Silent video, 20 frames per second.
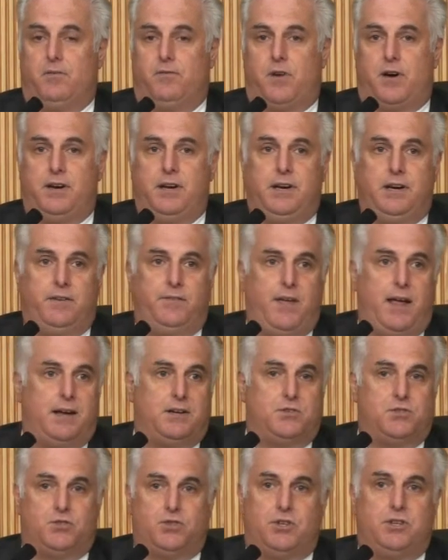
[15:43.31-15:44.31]
Funding of
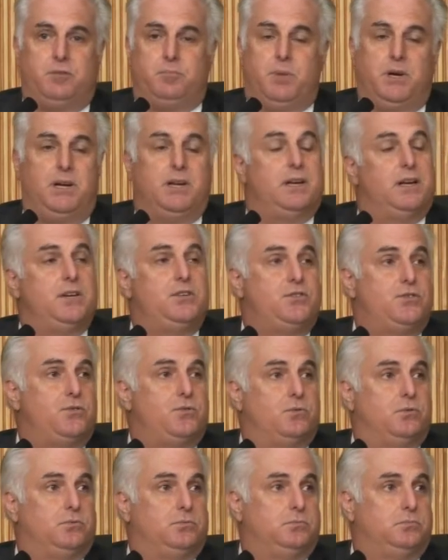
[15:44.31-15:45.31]
that shouldn't be an issue.